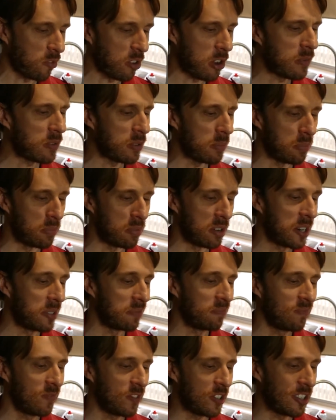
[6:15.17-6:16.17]
terms of bread,
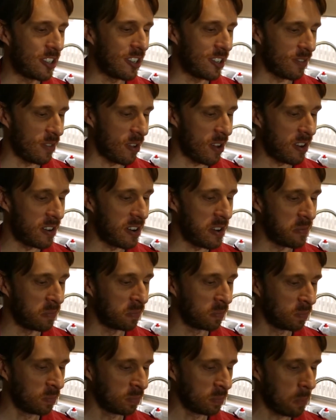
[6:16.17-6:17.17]
jeez, I don't.
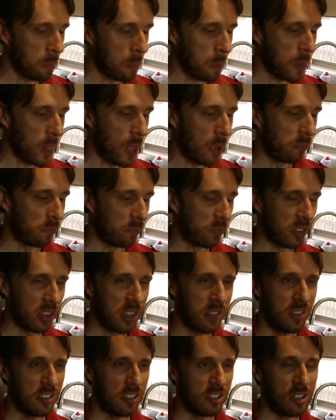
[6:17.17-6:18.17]
I'll
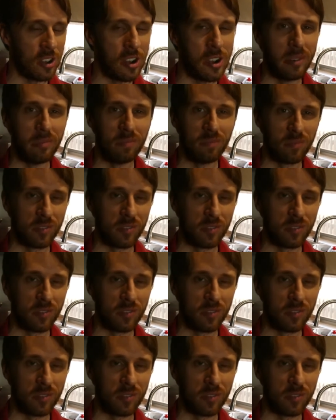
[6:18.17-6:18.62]
give it a 9.